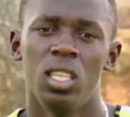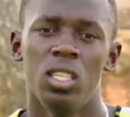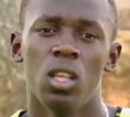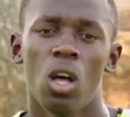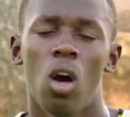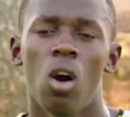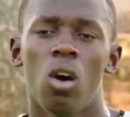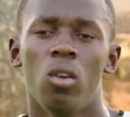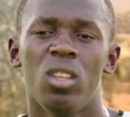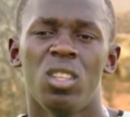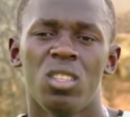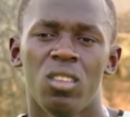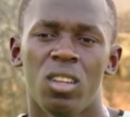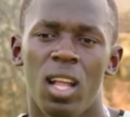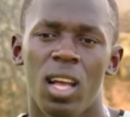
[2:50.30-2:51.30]
He's
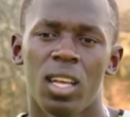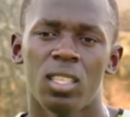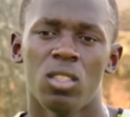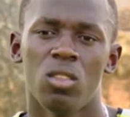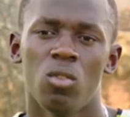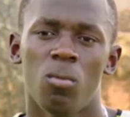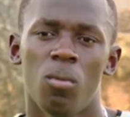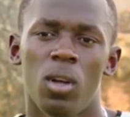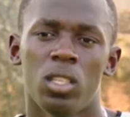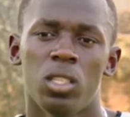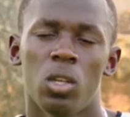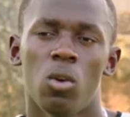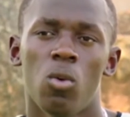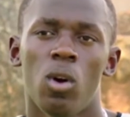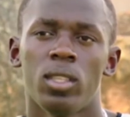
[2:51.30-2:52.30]
always relaxed, no
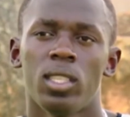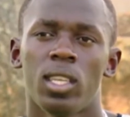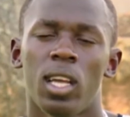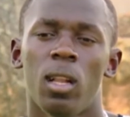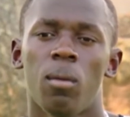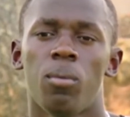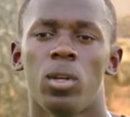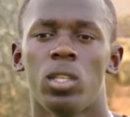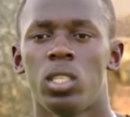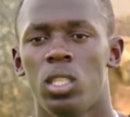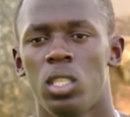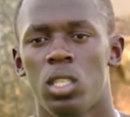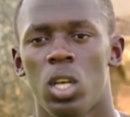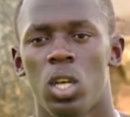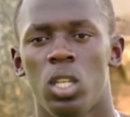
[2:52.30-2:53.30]
matter what kind of pressure
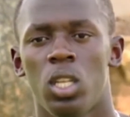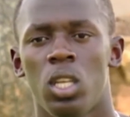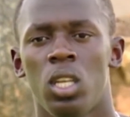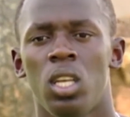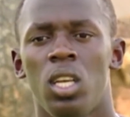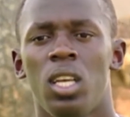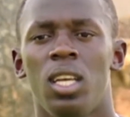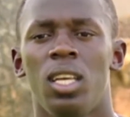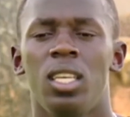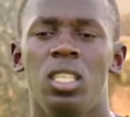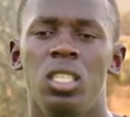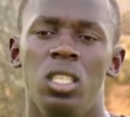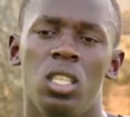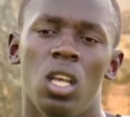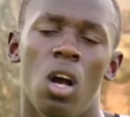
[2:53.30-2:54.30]
is on
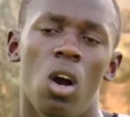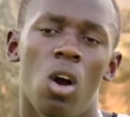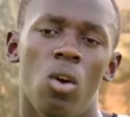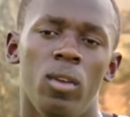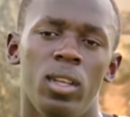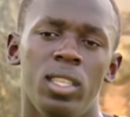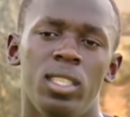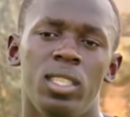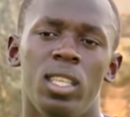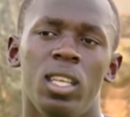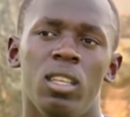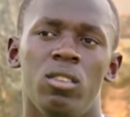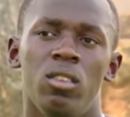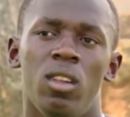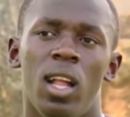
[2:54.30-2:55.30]
always
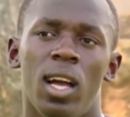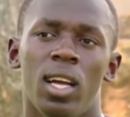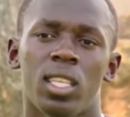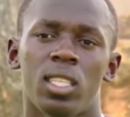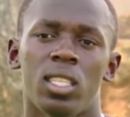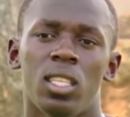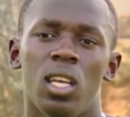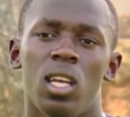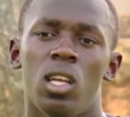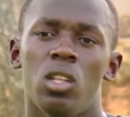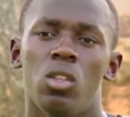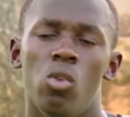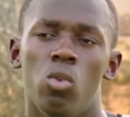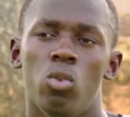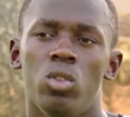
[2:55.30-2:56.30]
stays relaxed.
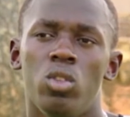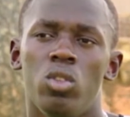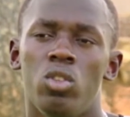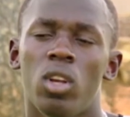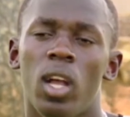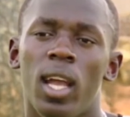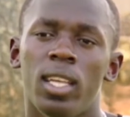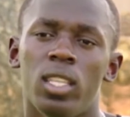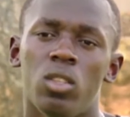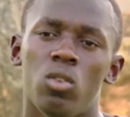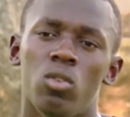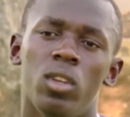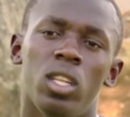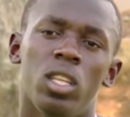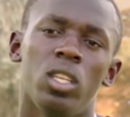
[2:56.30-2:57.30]
Don't try to
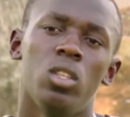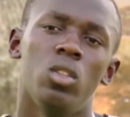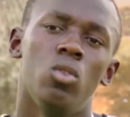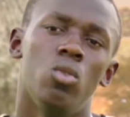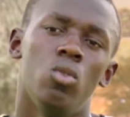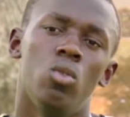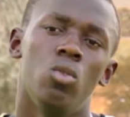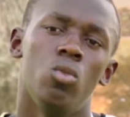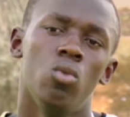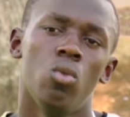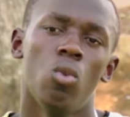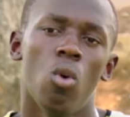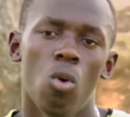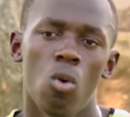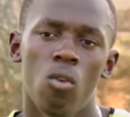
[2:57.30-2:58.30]
really
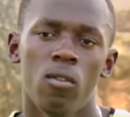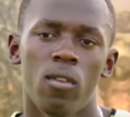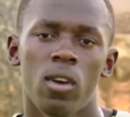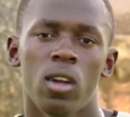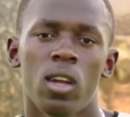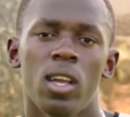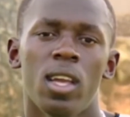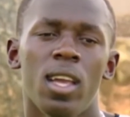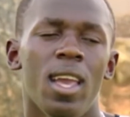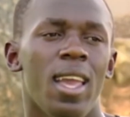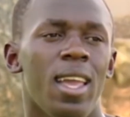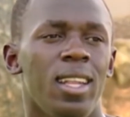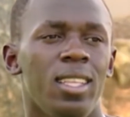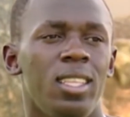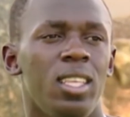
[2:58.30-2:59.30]
do over
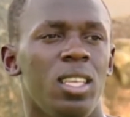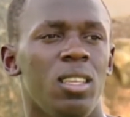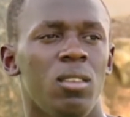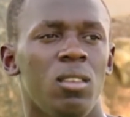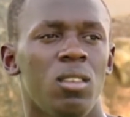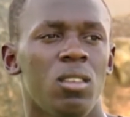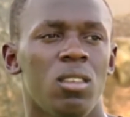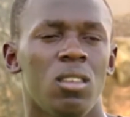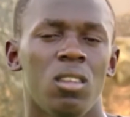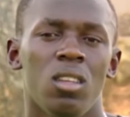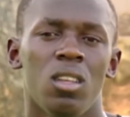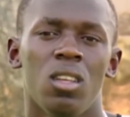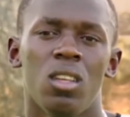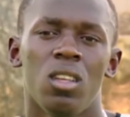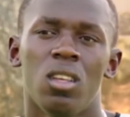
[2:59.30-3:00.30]
anything
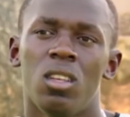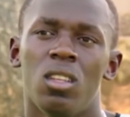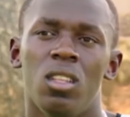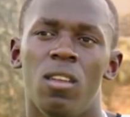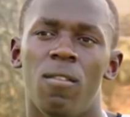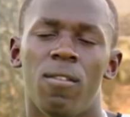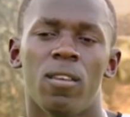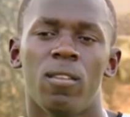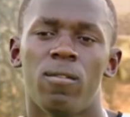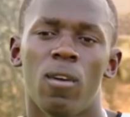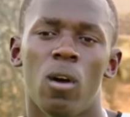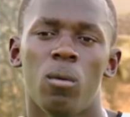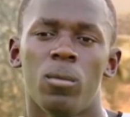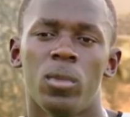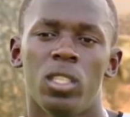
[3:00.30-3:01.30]
different
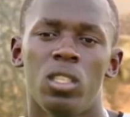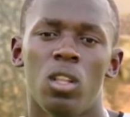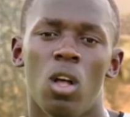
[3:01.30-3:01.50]
from his